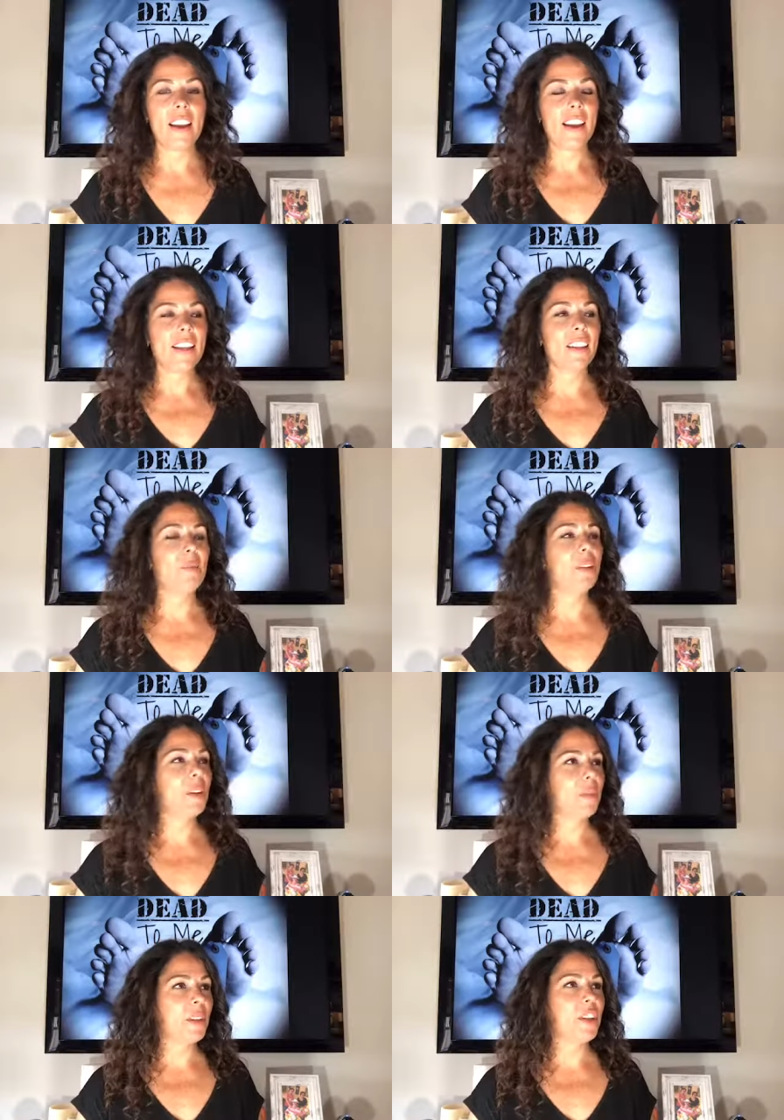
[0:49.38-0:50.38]
he's up to
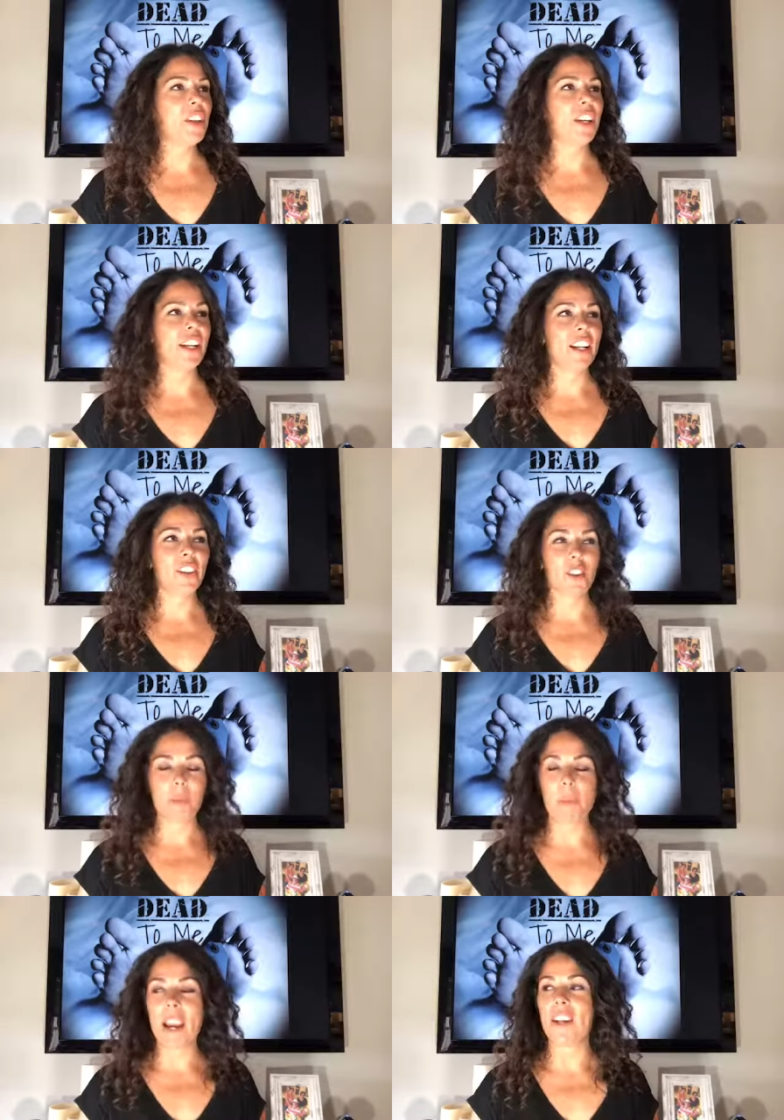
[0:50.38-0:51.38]
something good and just
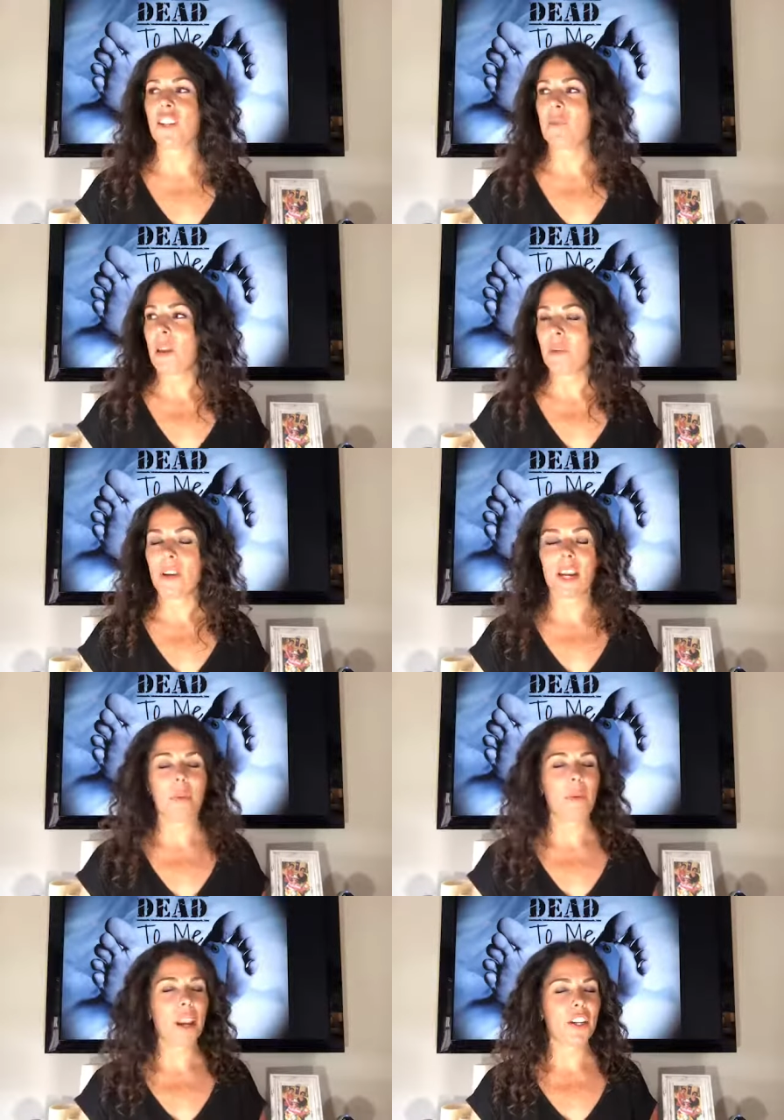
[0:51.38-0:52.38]
be patient maybe you got to
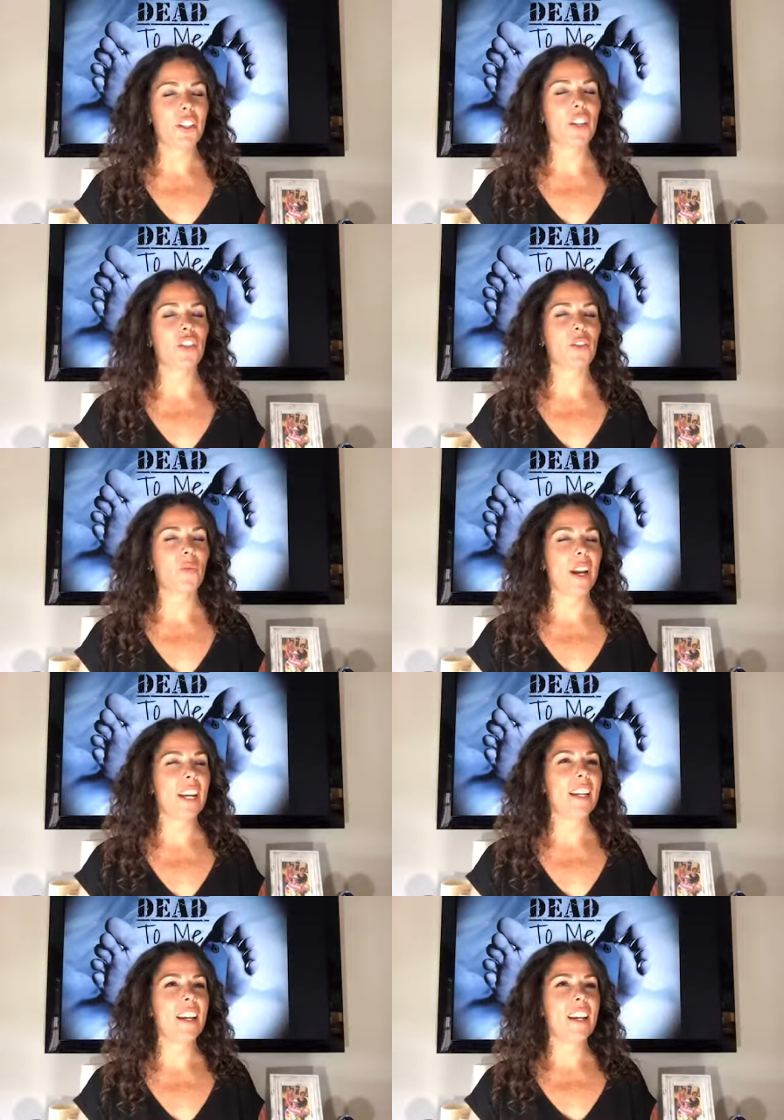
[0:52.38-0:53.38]
be patient and just
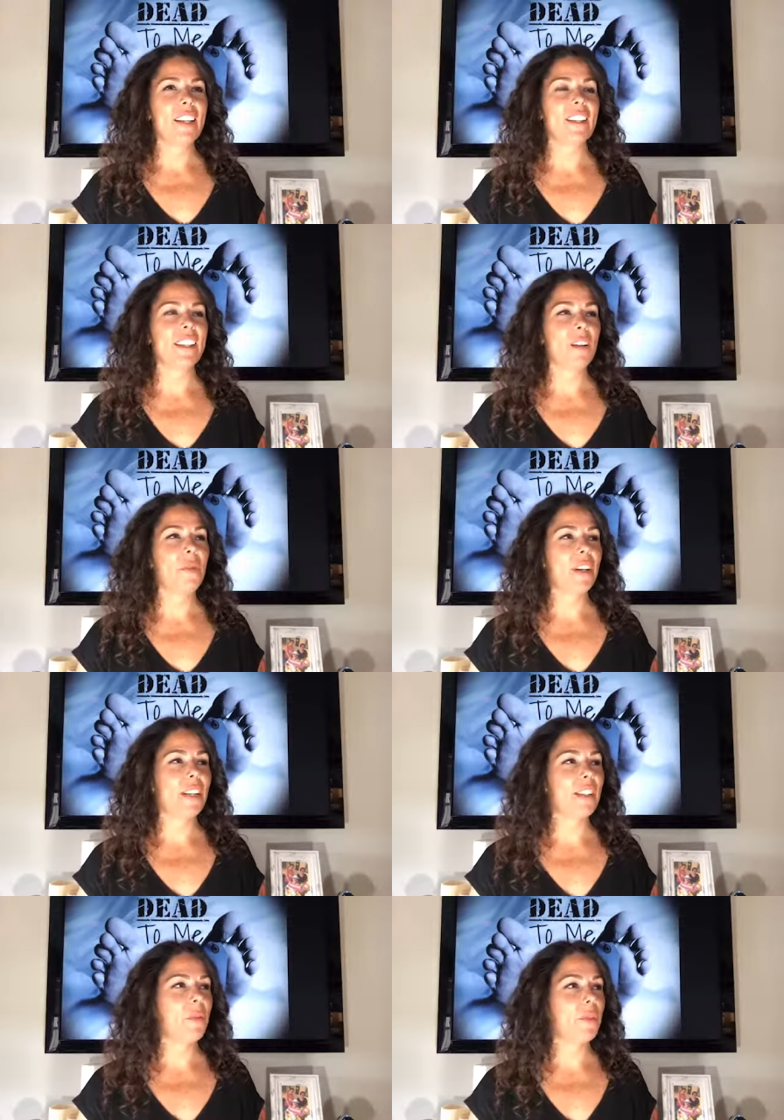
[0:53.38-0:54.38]
wait to see what
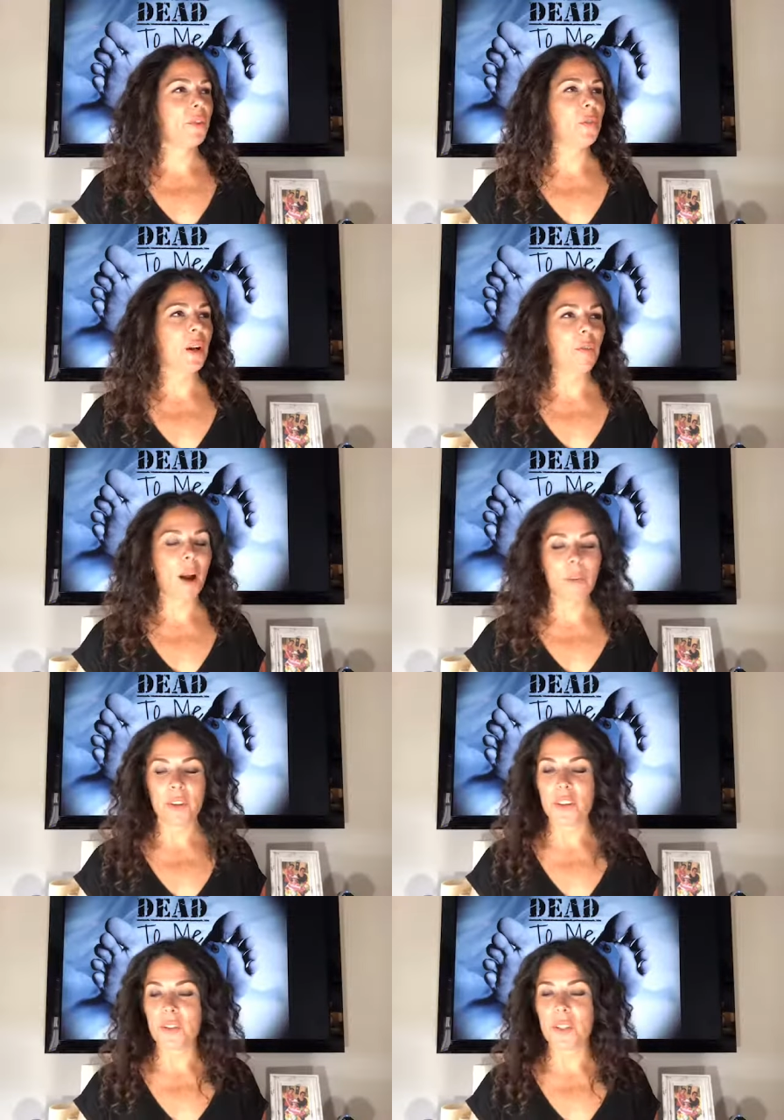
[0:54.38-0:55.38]
he's up to but i
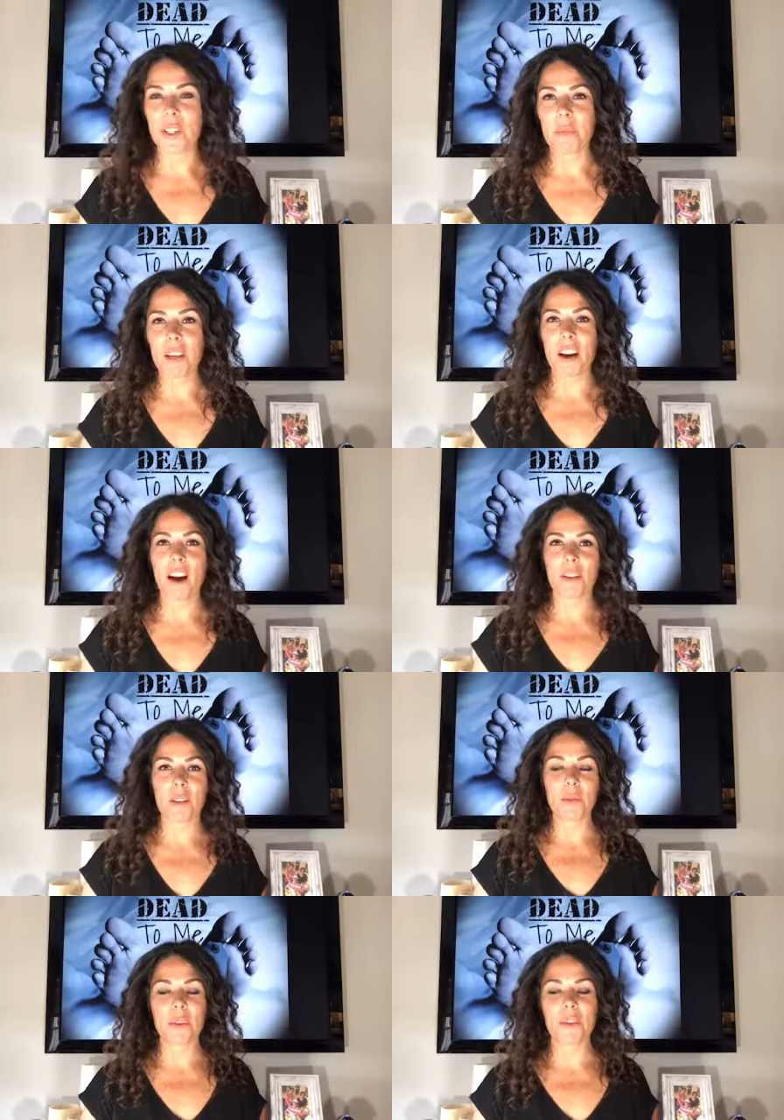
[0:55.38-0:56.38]
promise you it's going to be
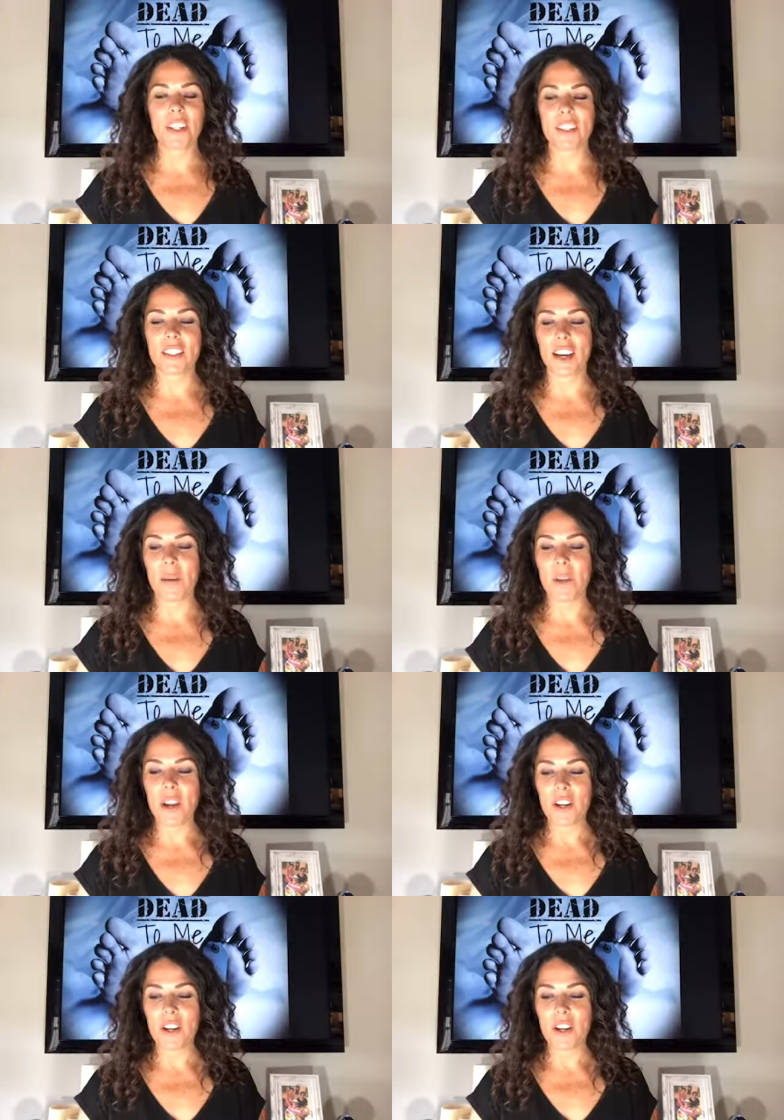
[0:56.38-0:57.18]
awesome so just um,